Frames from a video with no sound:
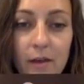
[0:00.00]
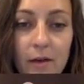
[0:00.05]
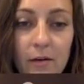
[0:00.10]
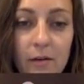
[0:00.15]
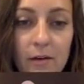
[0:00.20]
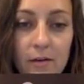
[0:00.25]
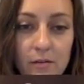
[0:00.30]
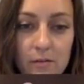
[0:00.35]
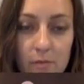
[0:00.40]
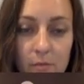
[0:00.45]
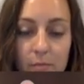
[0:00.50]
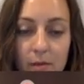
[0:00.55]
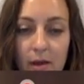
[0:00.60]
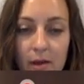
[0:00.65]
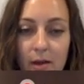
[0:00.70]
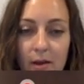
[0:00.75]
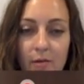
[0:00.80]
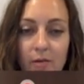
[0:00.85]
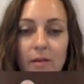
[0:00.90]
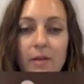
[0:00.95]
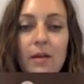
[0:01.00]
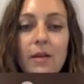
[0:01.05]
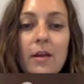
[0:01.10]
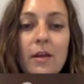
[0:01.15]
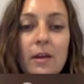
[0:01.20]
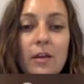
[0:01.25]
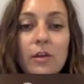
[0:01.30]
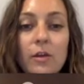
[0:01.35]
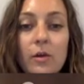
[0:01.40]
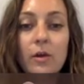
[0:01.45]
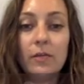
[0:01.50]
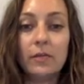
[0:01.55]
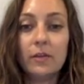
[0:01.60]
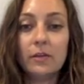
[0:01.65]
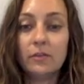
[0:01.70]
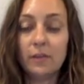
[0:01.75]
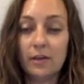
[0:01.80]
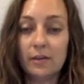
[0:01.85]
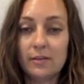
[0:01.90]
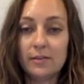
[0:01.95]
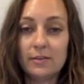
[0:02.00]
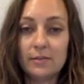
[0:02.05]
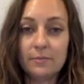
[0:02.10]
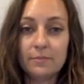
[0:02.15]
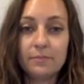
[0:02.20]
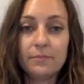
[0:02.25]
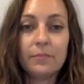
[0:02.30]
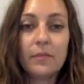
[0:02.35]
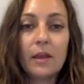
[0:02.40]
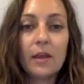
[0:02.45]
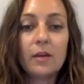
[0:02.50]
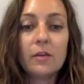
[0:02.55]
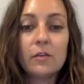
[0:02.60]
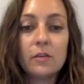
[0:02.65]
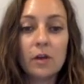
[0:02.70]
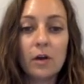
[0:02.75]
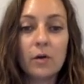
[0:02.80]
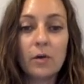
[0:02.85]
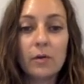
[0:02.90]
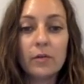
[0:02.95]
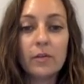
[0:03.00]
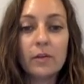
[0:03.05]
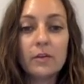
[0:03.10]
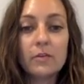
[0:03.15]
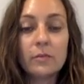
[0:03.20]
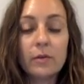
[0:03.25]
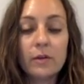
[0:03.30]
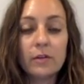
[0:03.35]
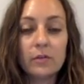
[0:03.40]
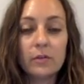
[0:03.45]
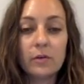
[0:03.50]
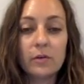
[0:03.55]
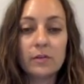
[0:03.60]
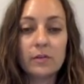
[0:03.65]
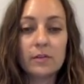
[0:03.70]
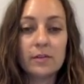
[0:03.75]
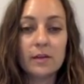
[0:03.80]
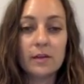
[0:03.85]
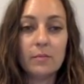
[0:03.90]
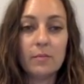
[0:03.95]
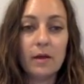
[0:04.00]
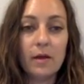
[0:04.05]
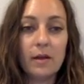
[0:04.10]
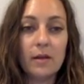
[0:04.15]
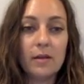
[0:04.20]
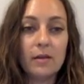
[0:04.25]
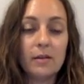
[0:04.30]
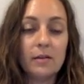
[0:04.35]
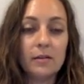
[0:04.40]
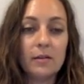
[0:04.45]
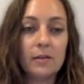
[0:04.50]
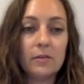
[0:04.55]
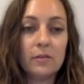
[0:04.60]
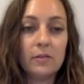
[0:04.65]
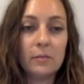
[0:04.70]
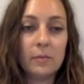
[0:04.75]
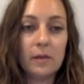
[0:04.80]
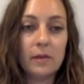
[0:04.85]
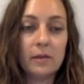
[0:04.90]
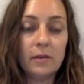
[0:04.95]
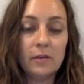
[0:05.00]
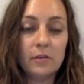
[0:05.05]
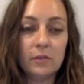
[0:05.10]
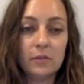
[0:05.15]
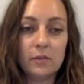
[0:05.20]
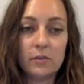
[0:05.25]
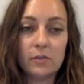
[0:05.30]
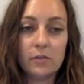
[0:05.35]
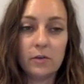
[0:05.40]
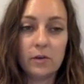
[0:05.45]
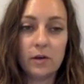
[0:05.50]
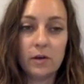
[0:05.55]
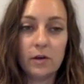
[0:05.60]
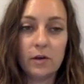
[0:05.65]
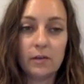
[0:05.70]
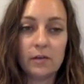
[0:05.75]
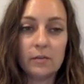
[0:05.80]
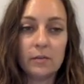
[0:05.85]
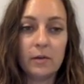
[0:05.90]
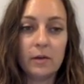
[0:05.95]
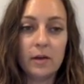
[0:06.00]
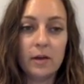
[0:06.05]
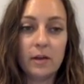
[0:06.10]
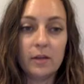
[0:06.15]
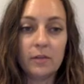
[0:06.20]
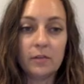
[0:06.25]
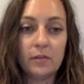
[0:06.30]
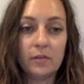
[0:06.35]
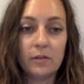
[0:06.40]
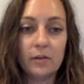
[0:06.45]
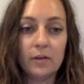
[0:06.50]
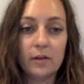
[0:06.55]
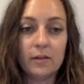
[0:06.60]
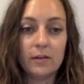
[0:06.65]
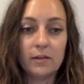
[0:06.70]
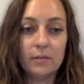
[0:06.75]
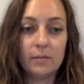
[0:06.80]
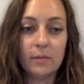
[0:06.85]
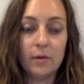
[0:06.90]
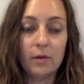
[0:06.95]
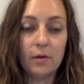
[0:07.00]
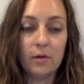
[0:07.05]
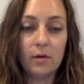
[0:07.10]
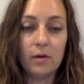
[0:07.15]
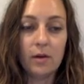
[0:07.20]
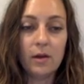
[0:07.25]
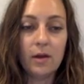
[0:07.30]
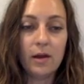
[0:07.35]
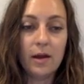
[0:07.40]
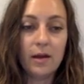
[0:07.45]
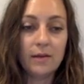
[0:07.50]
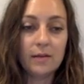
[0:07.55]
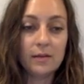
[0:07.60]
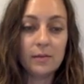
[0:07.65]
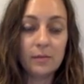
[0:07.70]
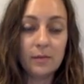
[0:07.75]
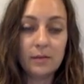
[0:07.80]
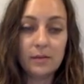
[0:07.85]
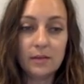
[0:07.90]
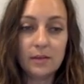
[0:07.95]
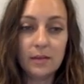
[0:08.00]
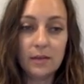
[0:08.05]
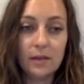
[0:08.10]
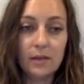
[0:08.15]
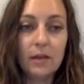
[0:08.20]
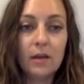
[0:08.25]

need to zoom back out. You get the gist. So this resource is in my Teachers Pay Teachers store at Experiential Learning Depot on TPT.